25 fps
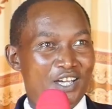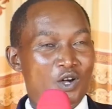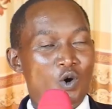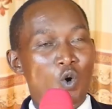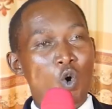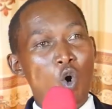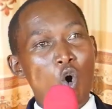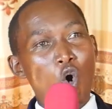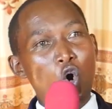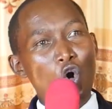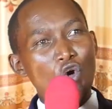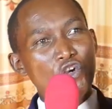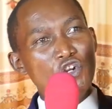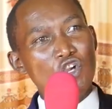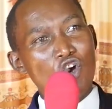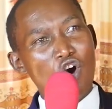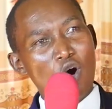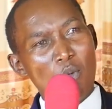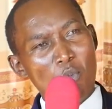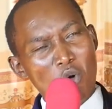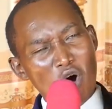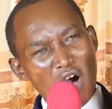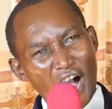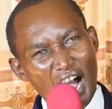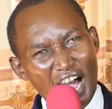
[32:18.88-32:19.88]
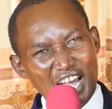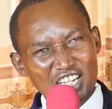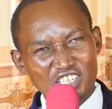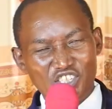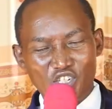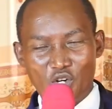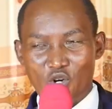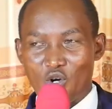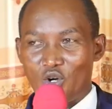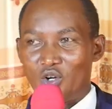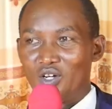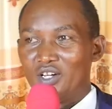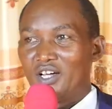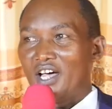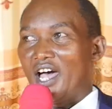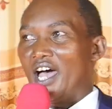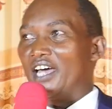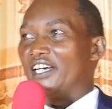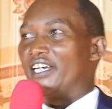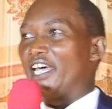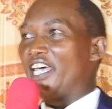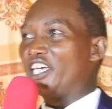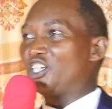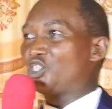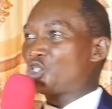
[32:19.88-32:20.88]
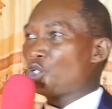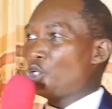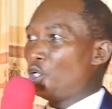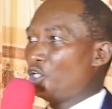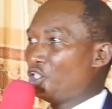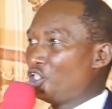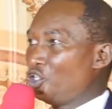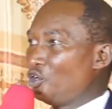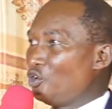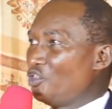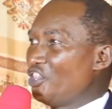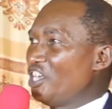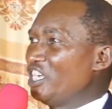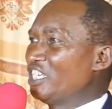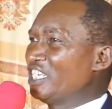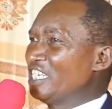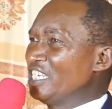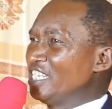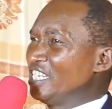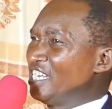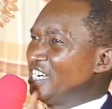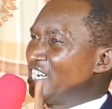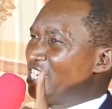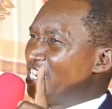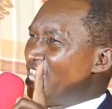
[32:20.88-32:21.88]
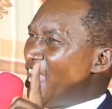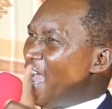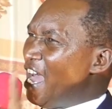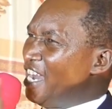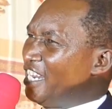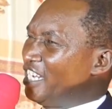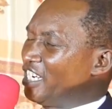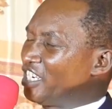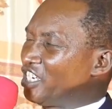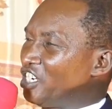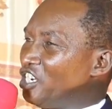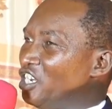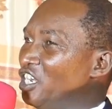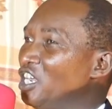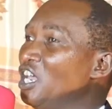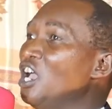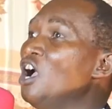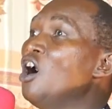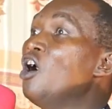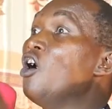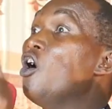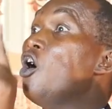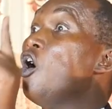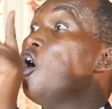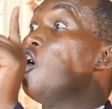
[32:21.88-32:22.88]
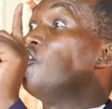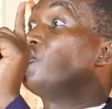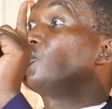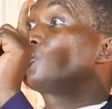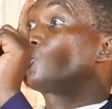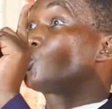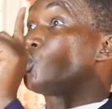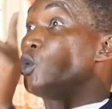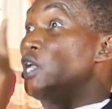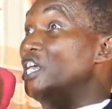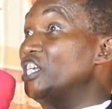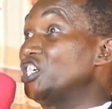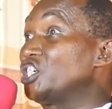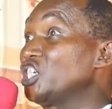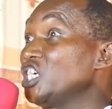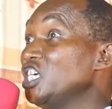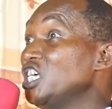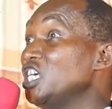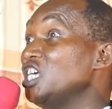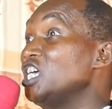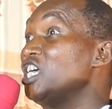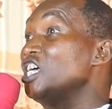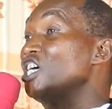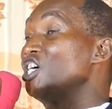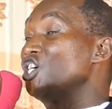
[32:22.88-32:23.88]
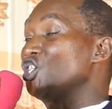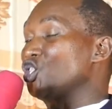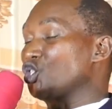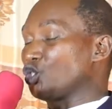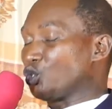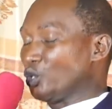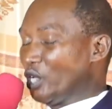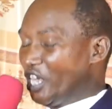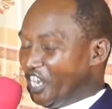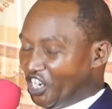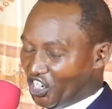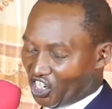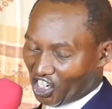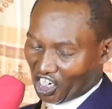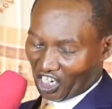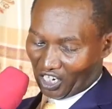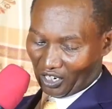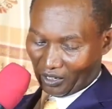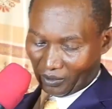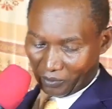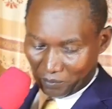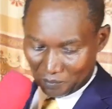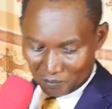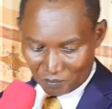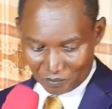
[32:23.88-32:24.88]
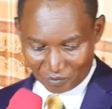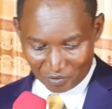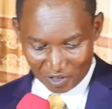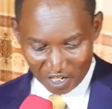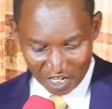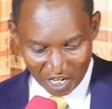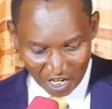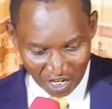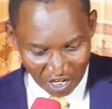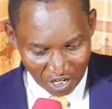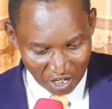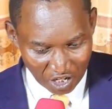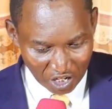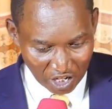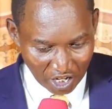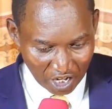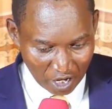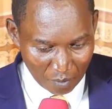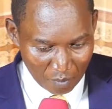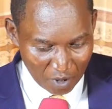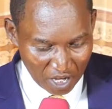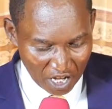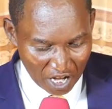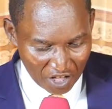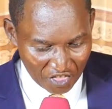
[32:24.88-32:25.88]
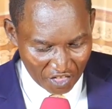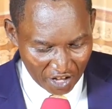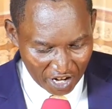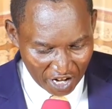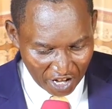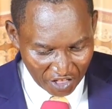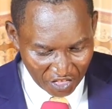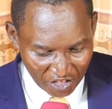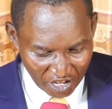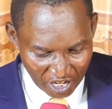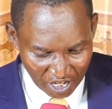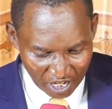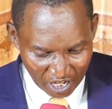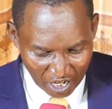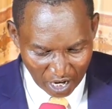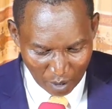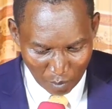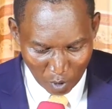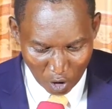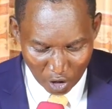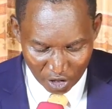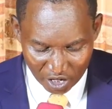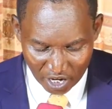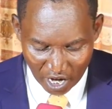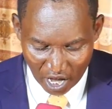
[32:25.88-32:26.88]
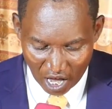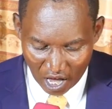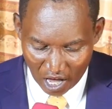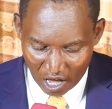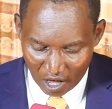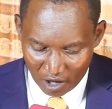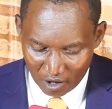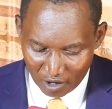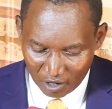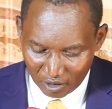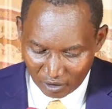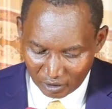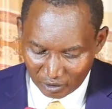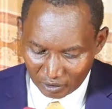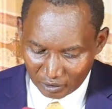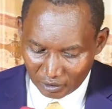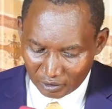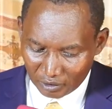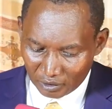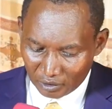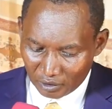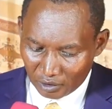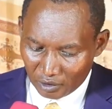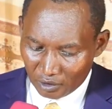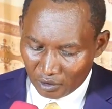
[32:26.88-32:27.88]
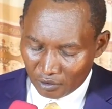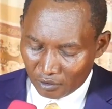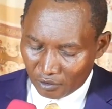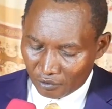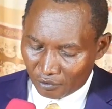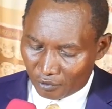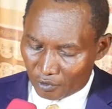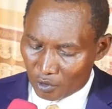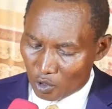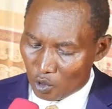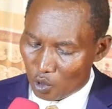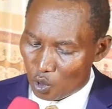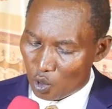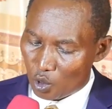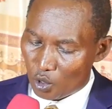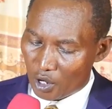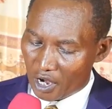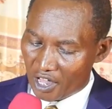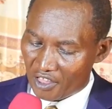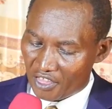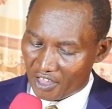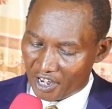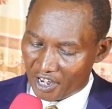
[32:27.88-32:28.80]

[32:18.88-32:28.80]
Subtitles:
Huu ndiyo mwanzo, and I told you this is the reality of 2020. Yeremia 31 fungu la